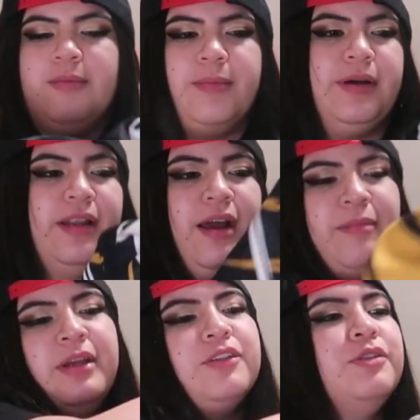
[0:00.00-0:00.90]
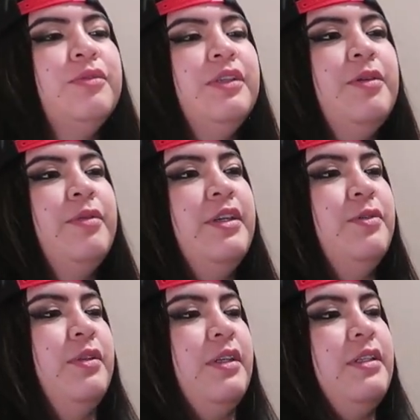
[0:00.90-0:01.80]
But I'm actually really
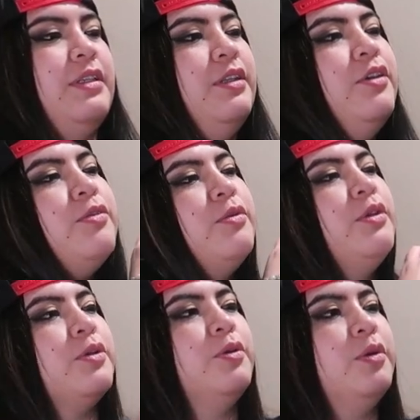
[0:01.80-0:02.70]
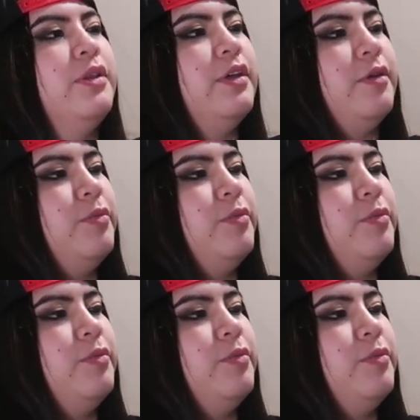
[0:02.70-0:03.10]
impressed with this. It looked really cool on the